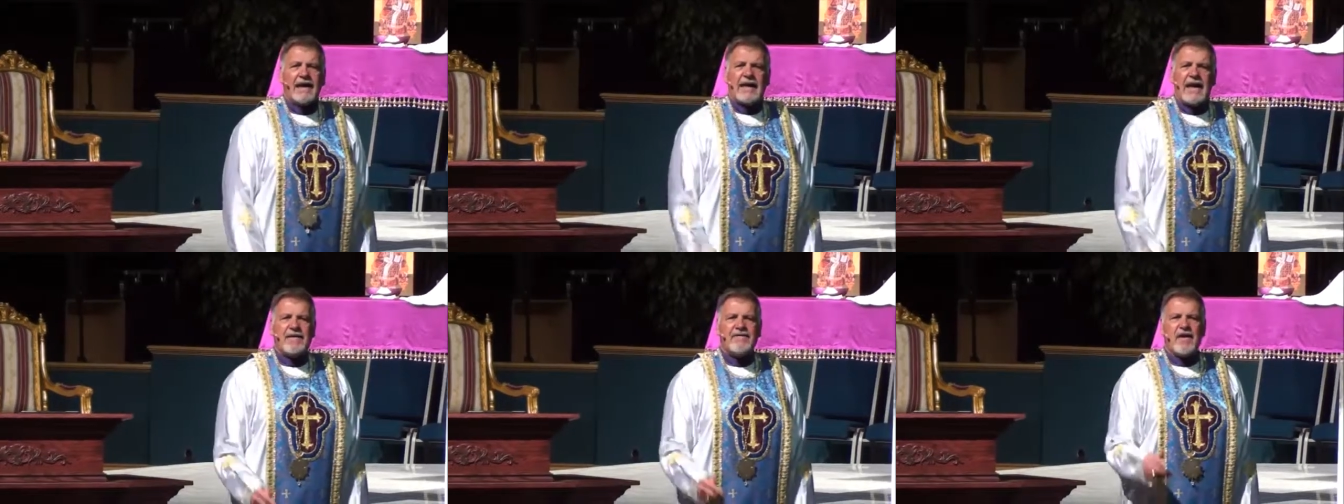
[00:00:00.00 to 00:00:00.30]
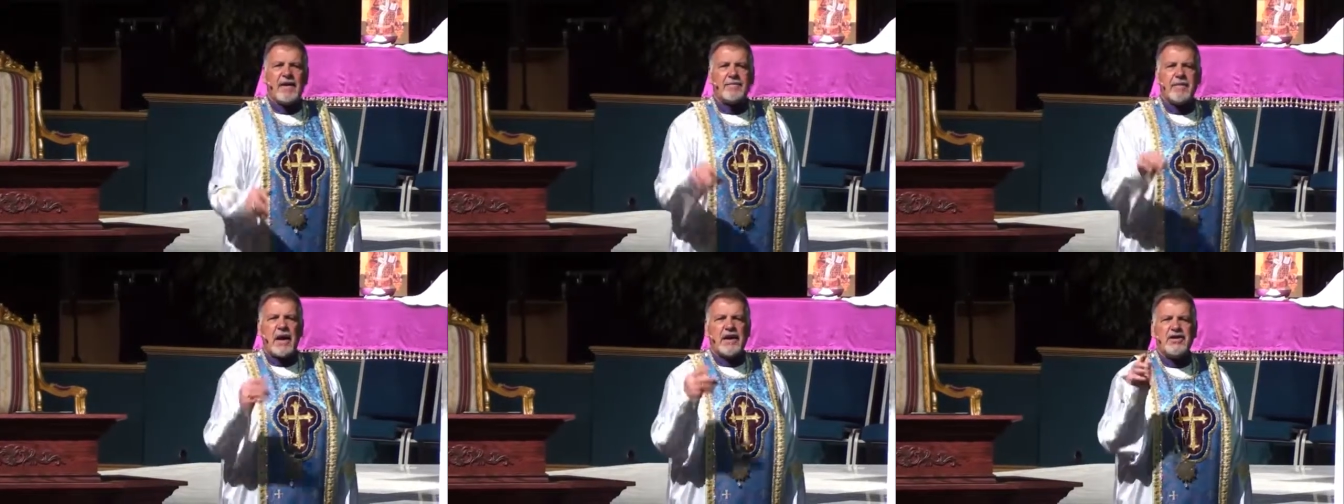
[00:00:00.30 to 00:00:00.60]
gave
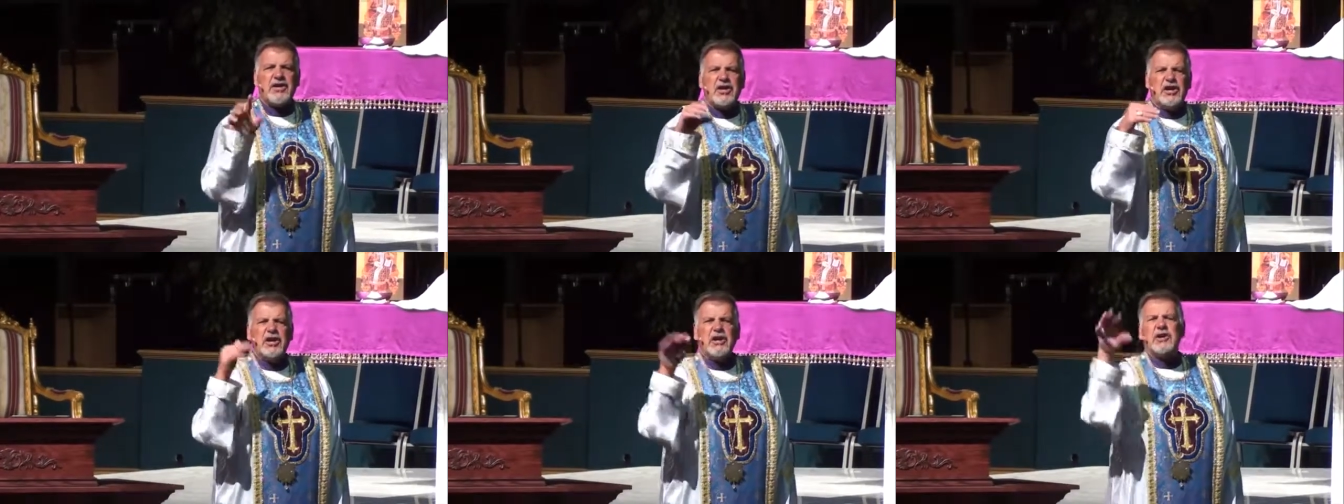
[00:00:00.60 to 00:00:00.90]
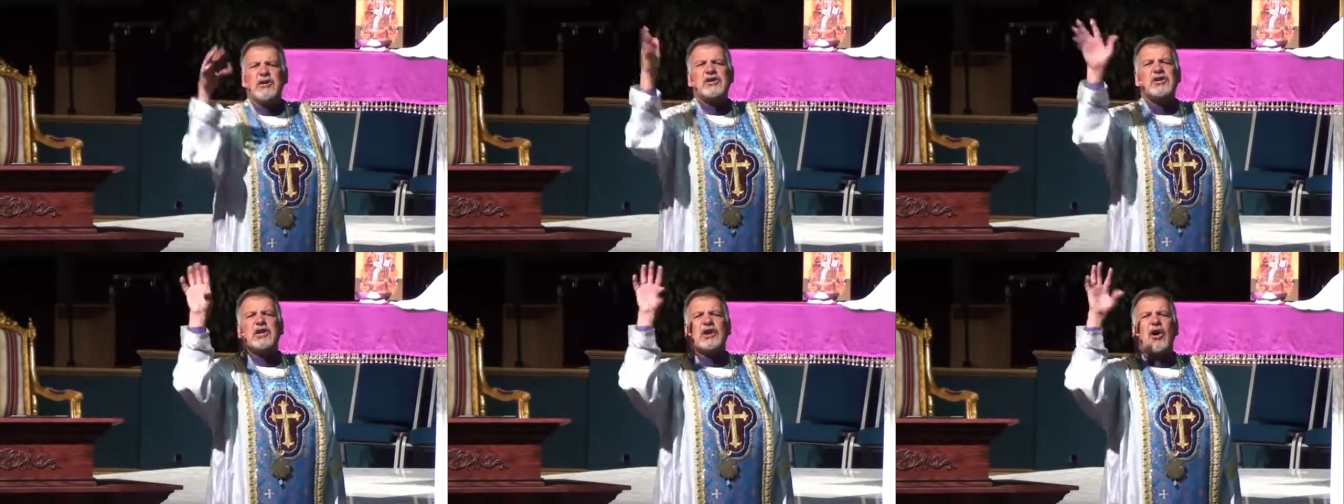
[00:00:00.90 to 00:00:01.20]
up on
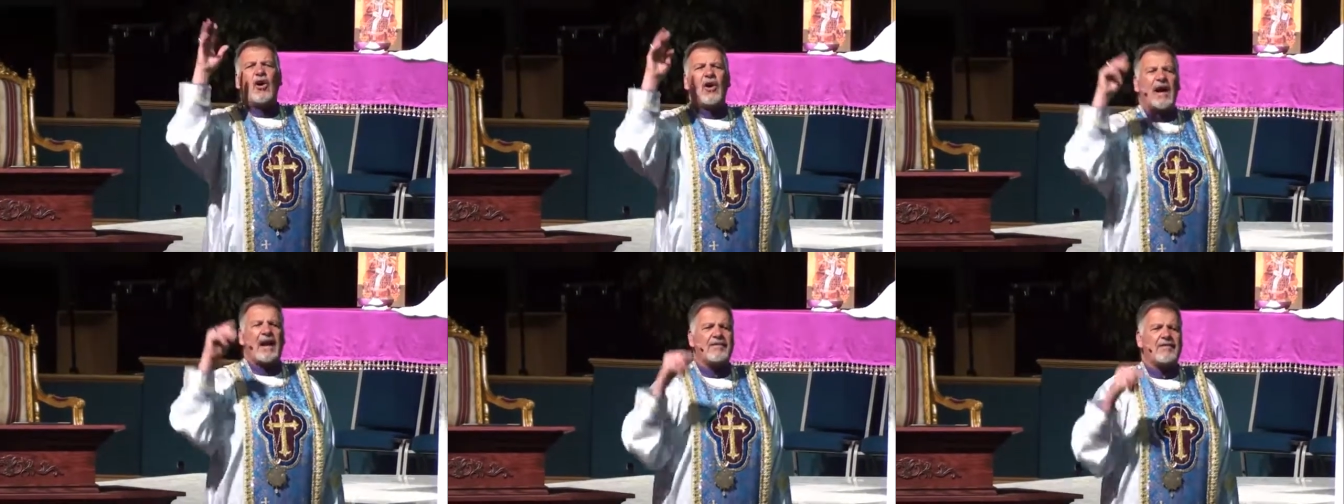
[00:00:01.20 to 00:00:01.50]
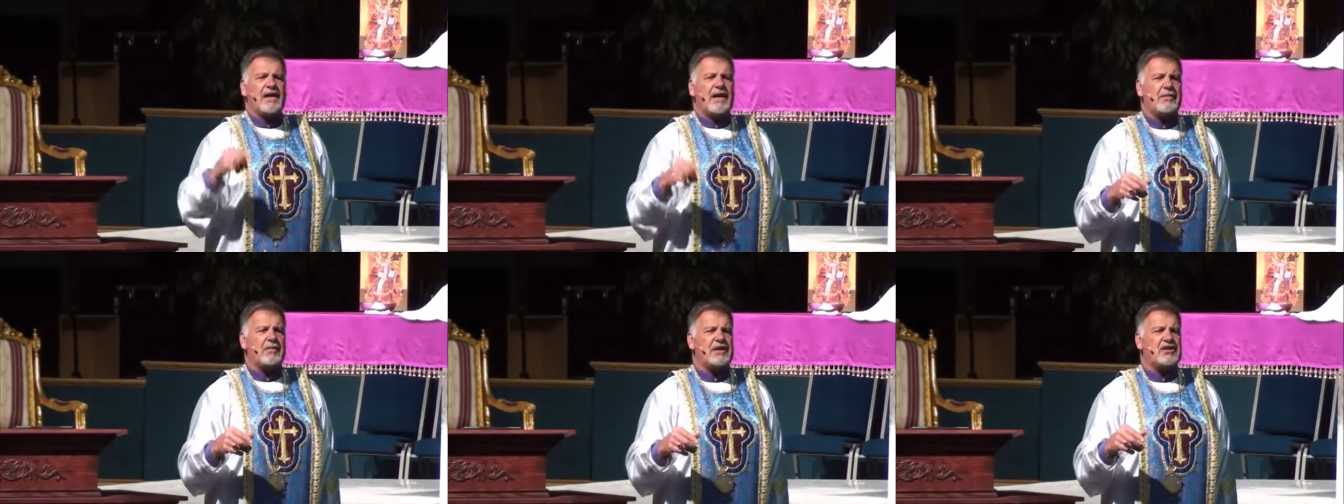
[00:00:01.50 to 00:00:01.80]
years ago
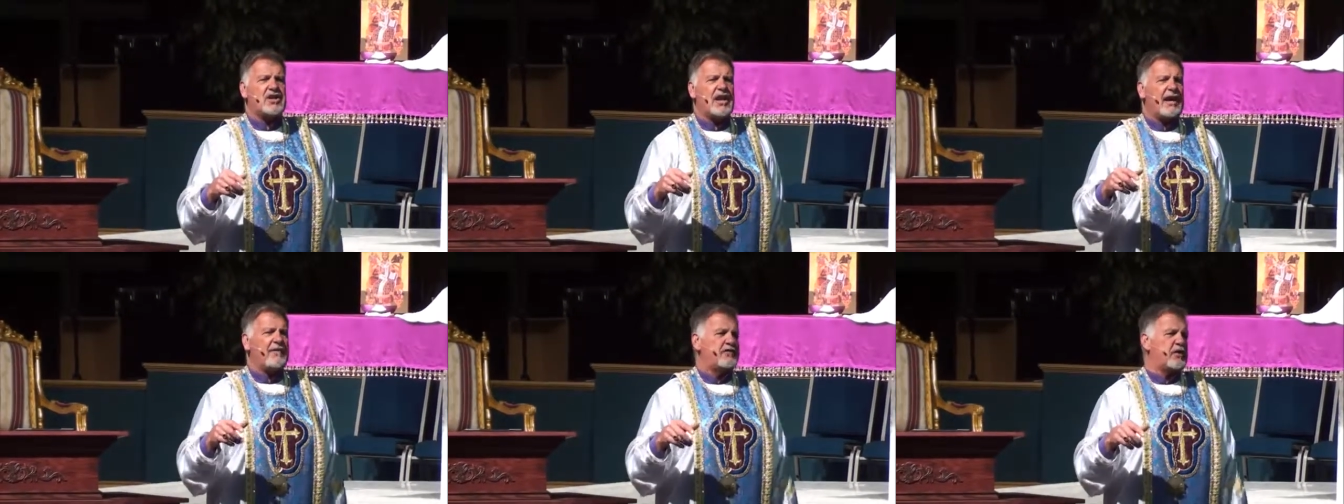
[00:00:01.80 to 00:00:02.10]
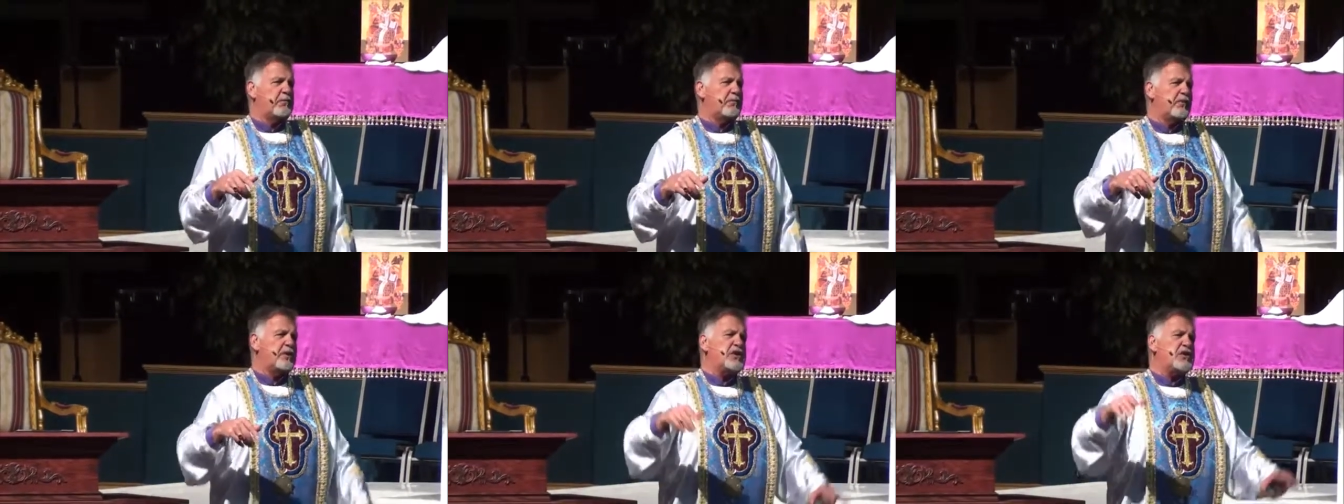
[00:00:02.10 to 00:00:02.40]
having the image I have
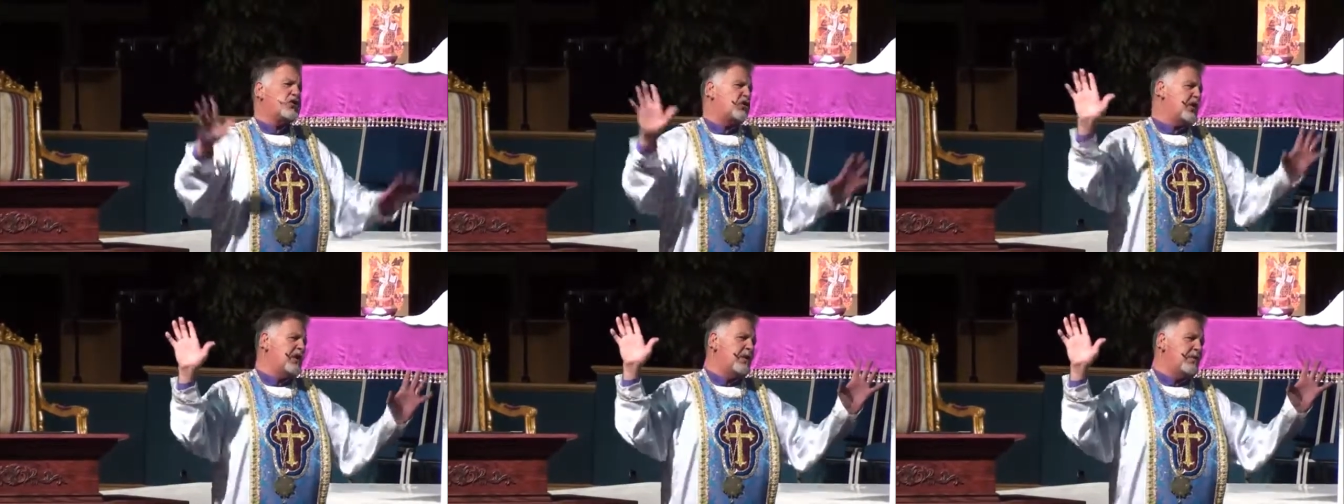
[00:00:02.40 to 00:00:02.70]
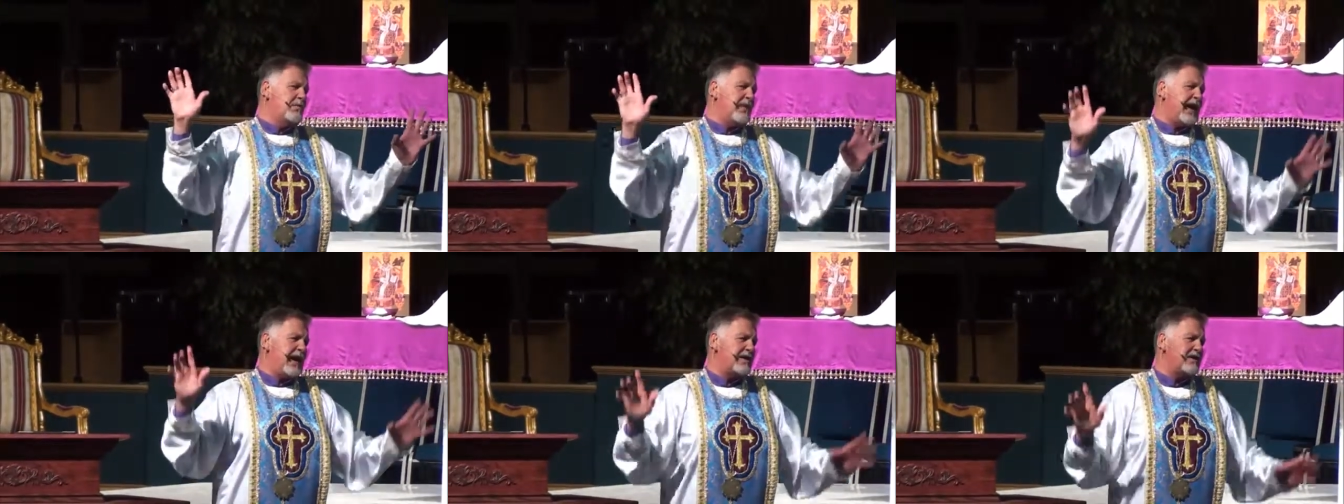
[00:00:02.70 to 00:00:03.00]
to preach to the
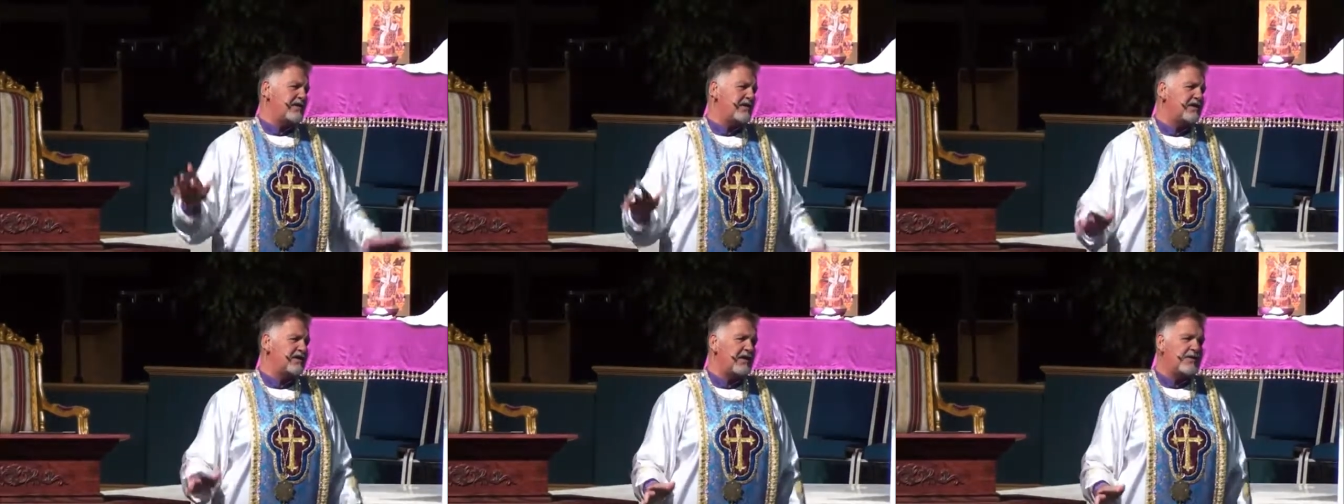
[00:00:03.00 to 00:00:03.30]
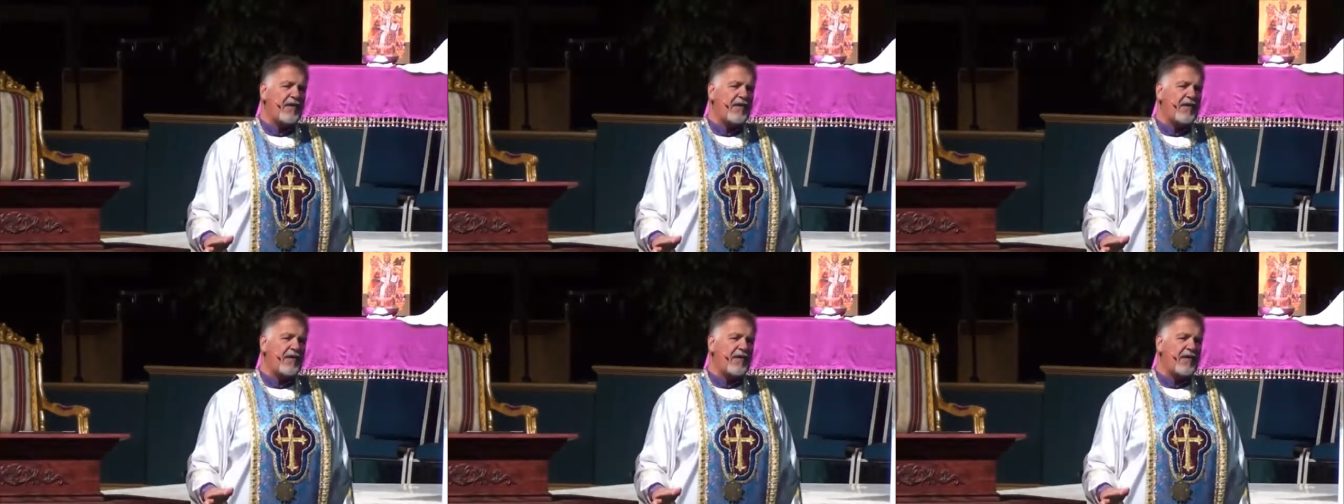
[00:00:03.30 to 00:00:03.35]
masses.